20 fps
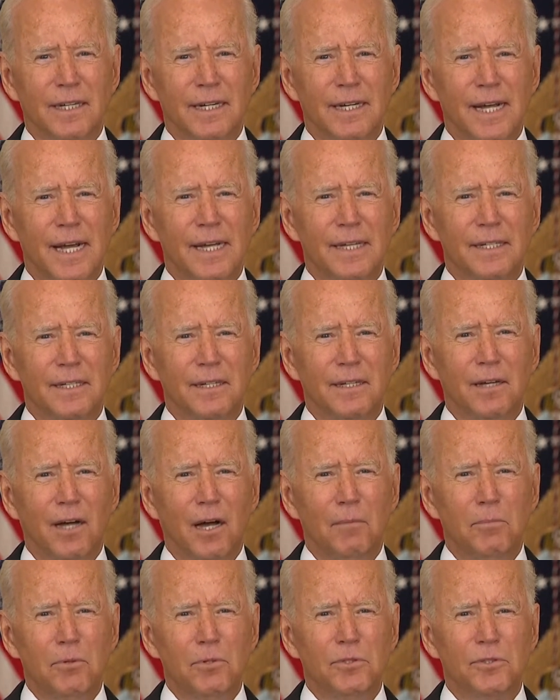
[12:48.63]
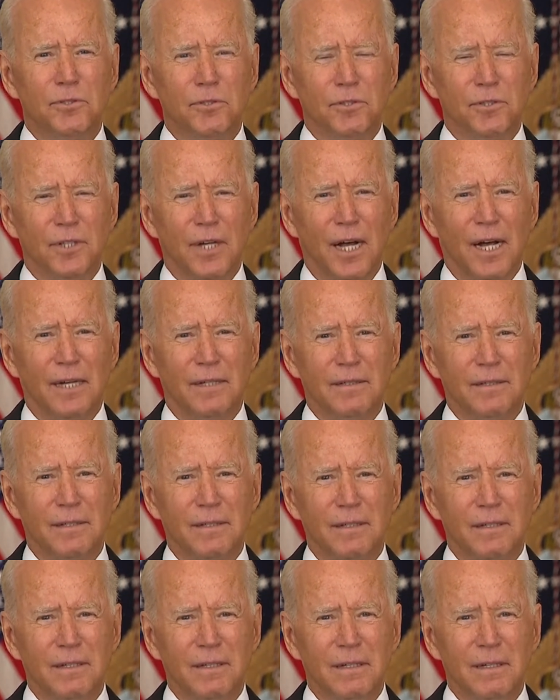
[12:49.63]
get a booster shot.
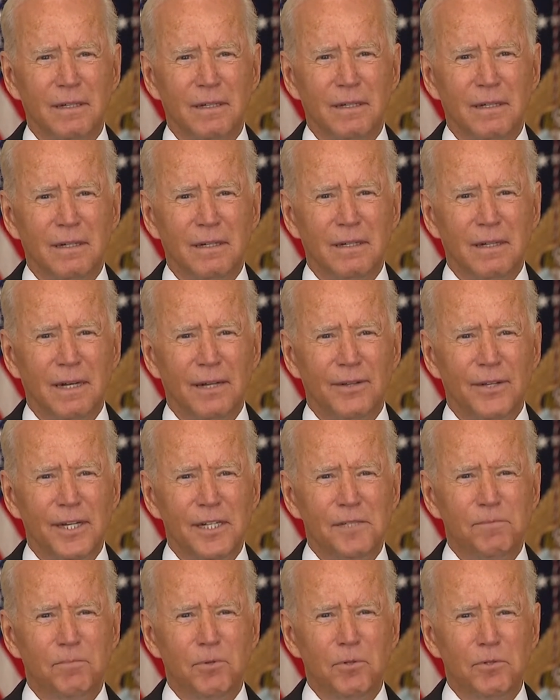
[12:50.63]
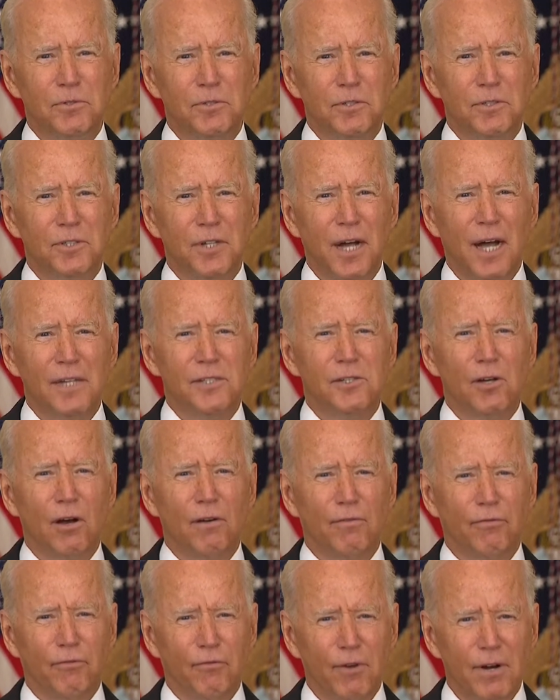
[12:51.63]
And these booster shots are
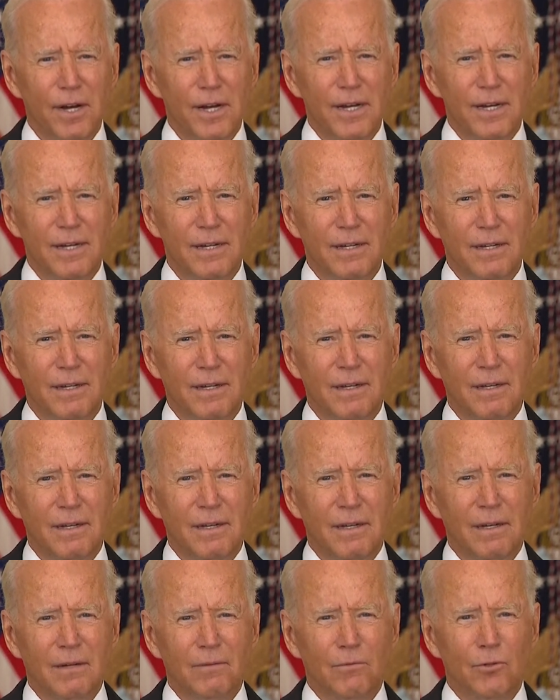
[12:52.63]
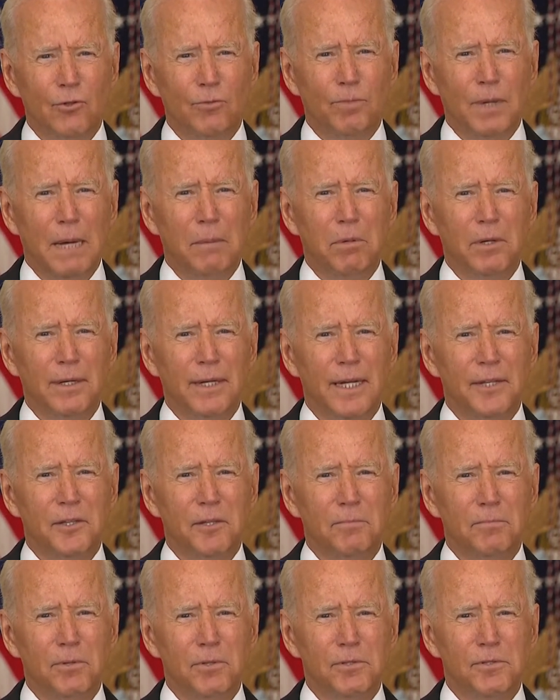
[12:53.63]
free. We'd be able to get
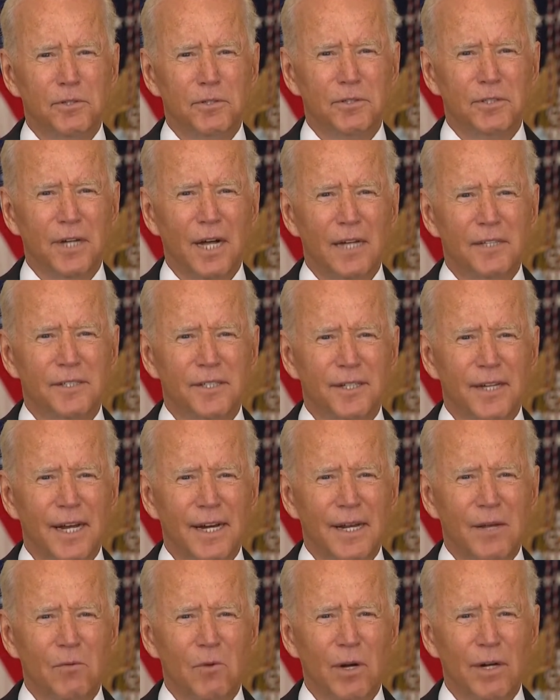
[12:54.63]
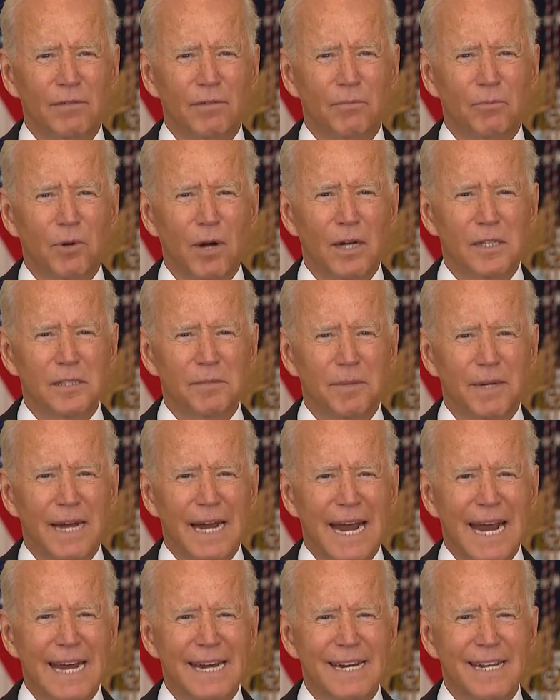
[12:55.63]
the booster shots at any one of approximately
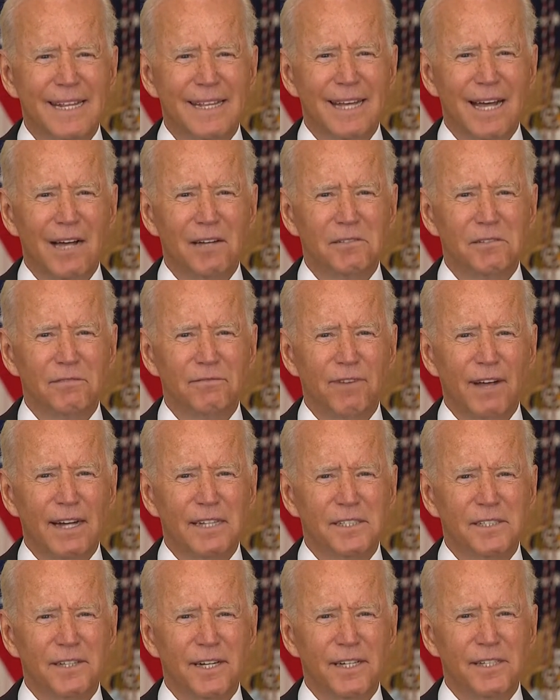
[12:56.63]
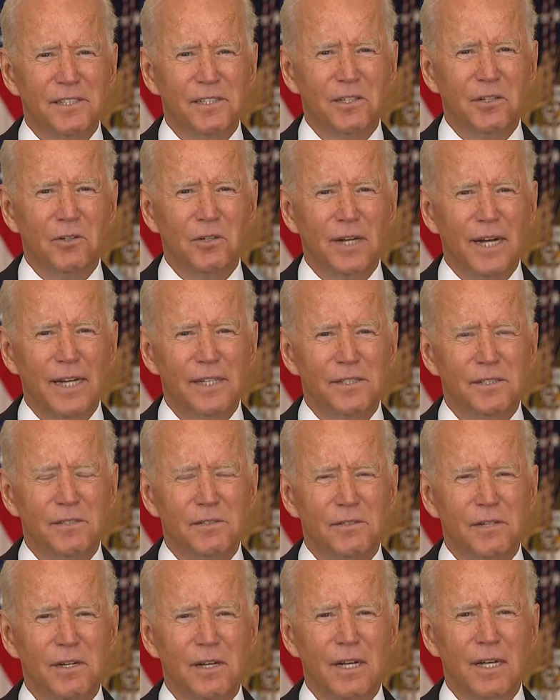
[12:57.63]
eighty thousand vaccination
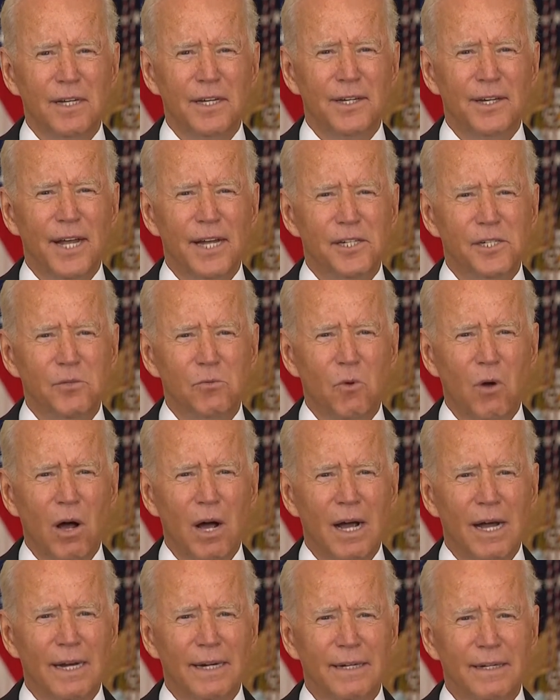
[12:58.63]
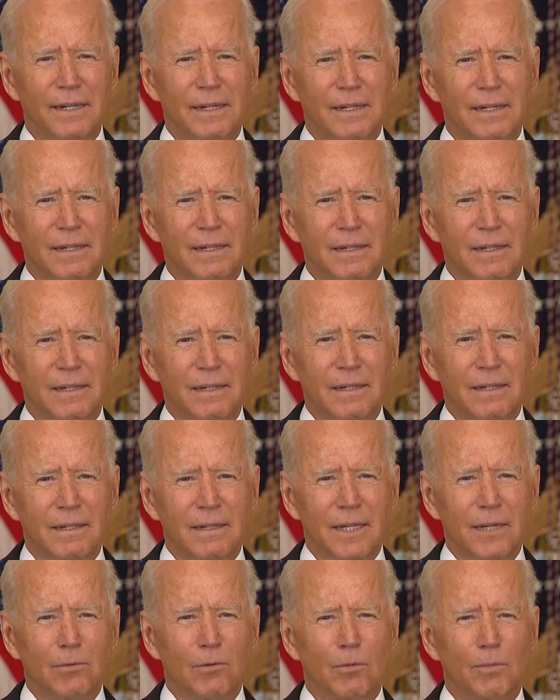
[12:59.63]
locations nationwide.
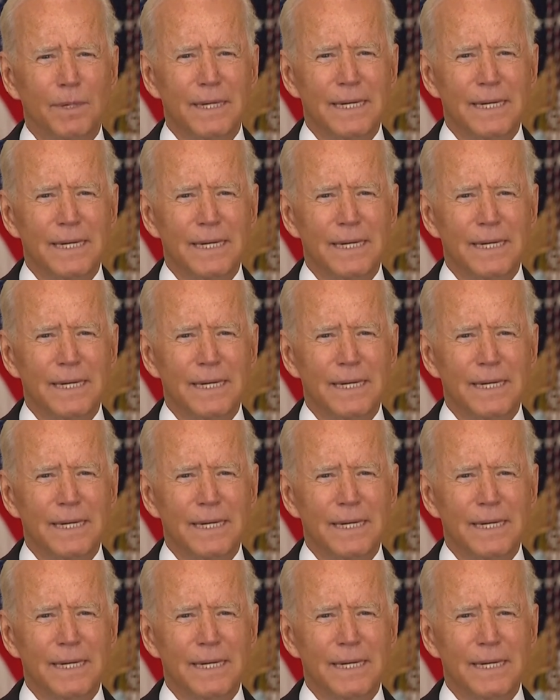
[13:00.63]
It will